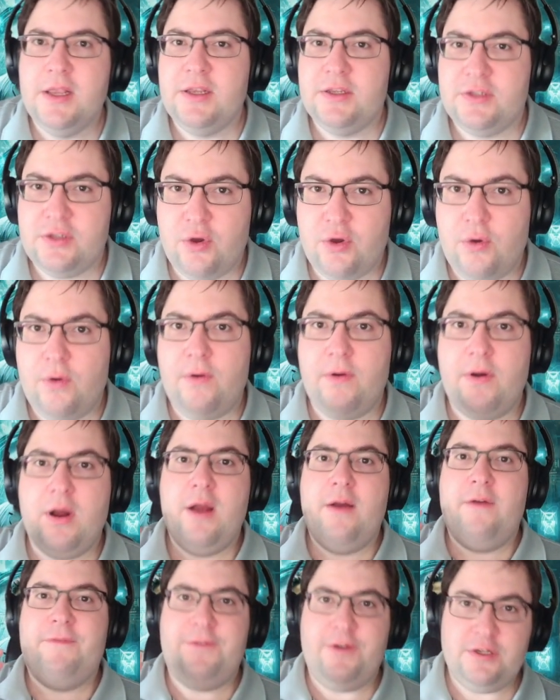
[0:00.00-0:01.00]
So,
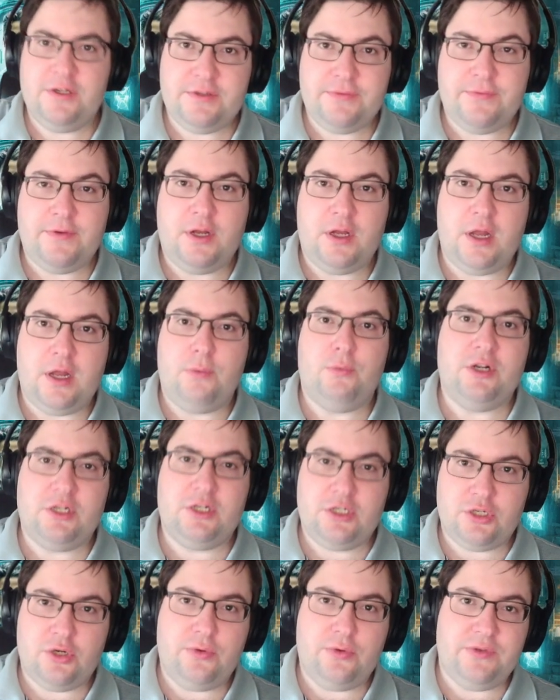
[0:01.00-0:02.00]
first of all, I want to
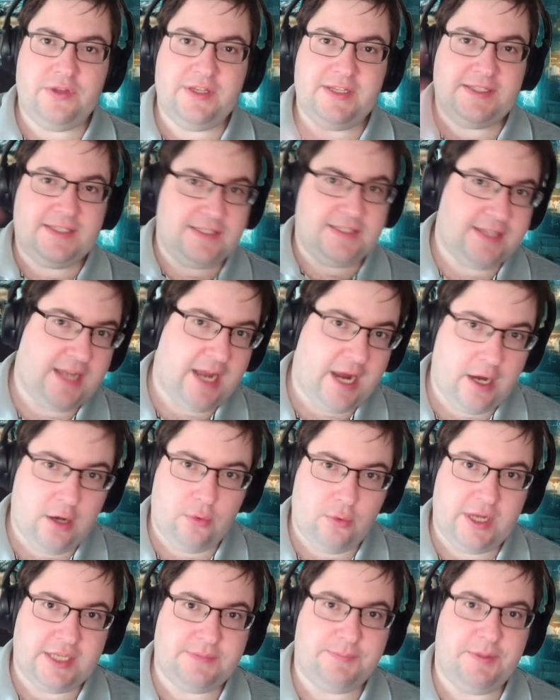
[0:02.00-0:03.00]
show this is the
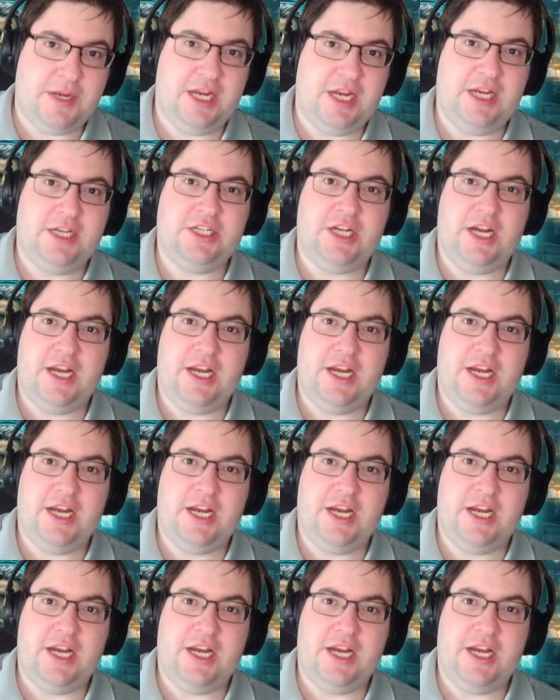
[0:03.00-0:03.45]
iOS page,